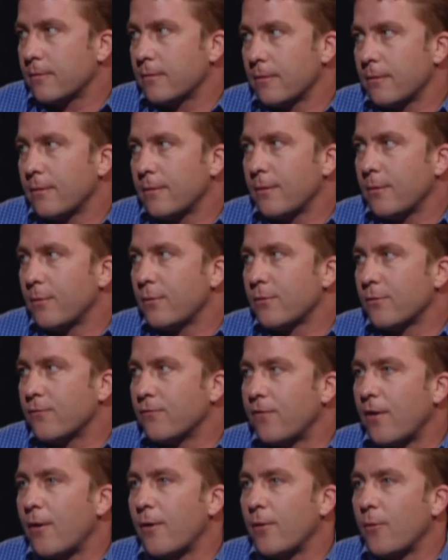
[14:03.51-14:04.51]
uh, it was
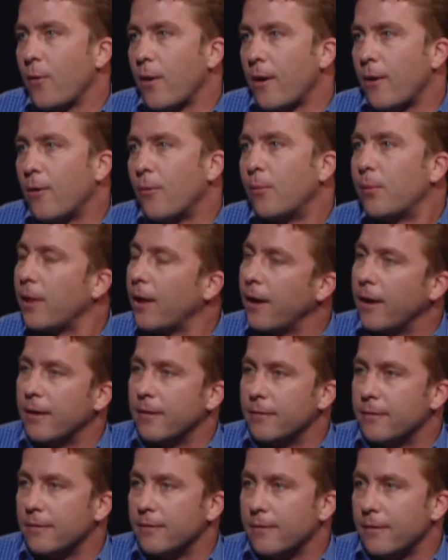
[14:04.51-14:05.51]
very well
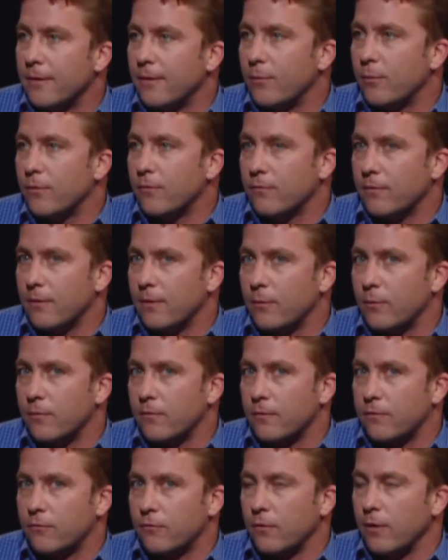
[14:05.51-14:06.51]
planned, and yeah, it was, no. it was
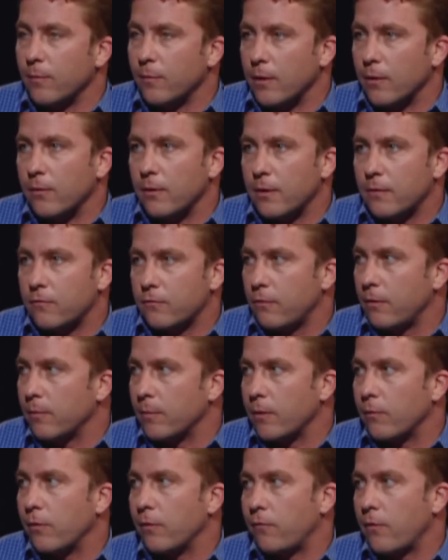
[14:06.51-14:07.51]
extremely extremely
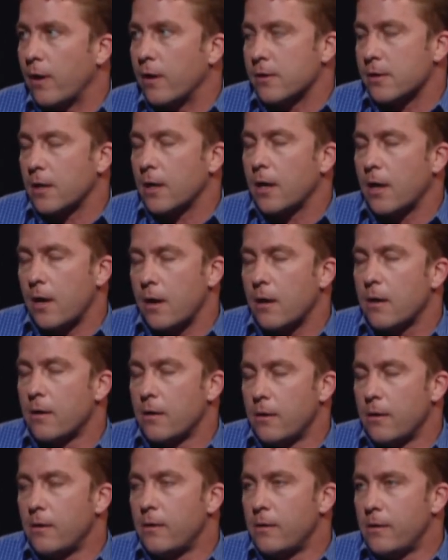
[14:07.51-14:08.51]
refreshing. Yeah.
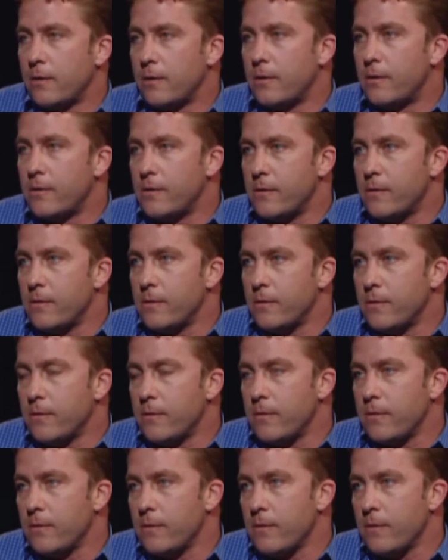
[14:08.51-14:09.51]
Well, the interesting
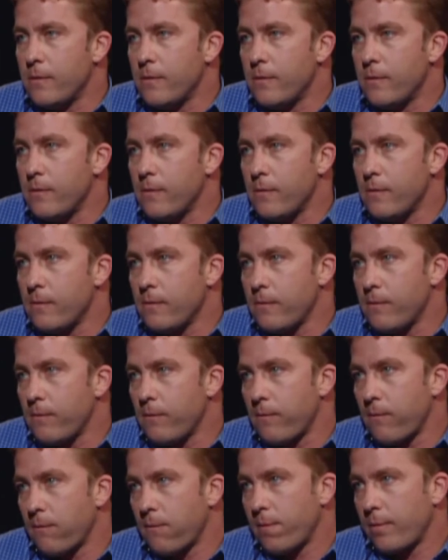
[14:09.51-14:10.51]
thing is the film is
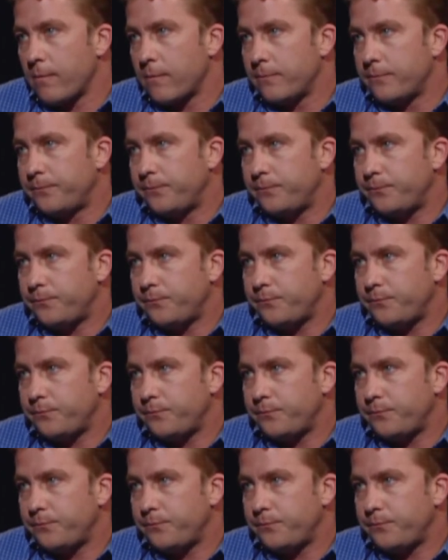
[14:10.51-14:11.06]
episodic